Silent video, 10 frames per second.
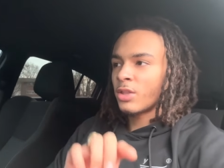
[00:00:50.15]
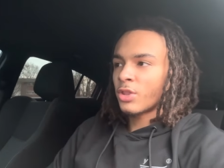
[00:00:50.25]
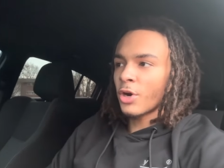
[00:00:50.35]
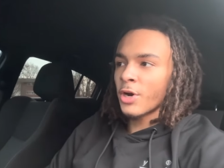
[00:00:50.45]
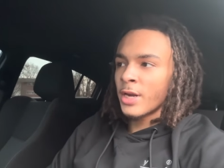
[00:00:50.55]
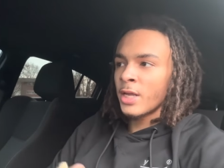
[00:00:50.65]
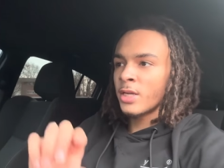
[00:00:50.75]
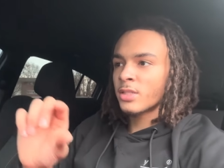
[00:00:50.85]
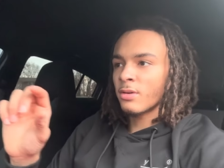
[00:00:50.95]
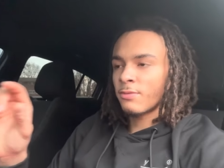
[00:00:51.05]
30
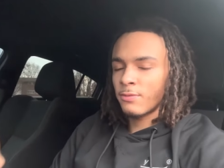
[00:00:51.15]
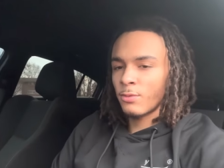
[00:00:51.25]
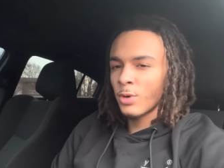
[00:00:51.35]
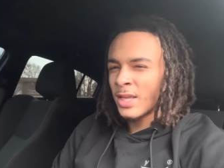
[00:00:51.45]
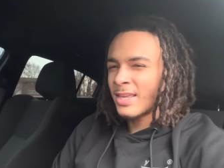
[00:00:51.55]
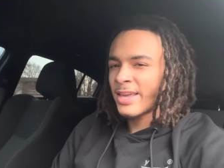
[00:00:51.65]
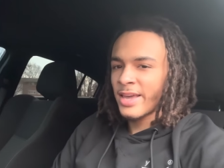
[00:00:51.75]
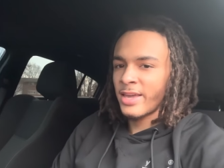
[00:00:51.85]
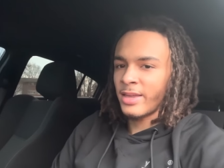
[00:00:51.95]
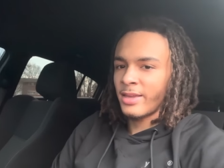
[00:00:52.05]
to
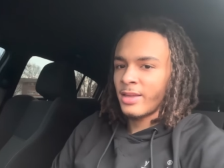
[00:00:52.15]
40K.